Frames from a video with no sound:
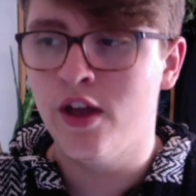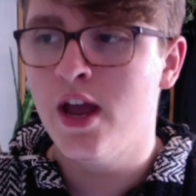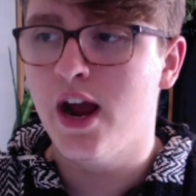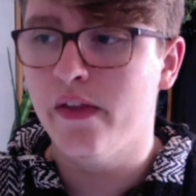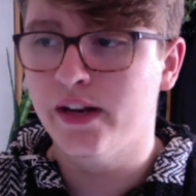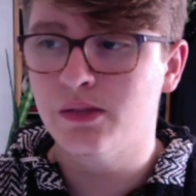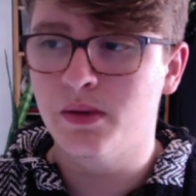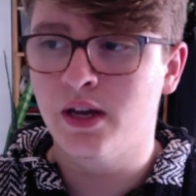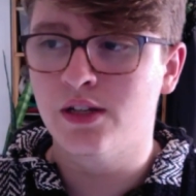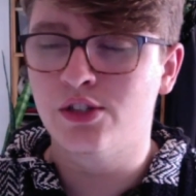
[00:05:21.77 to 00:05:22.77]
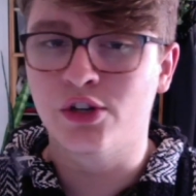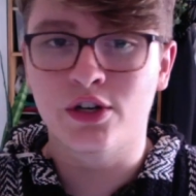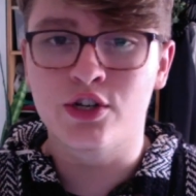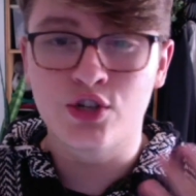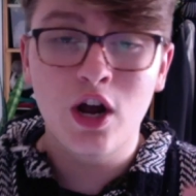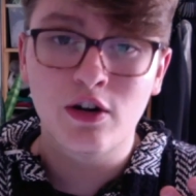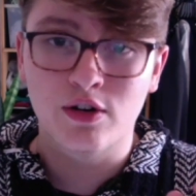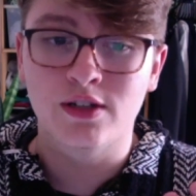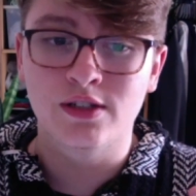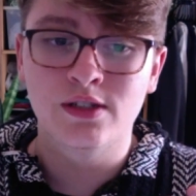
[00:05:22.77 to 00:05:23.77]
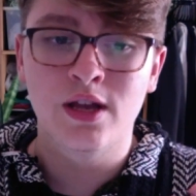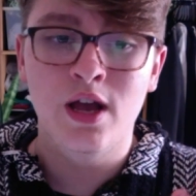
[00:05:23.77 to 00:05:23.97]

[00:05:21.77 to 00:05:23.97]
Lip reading: And that is because certain chakras,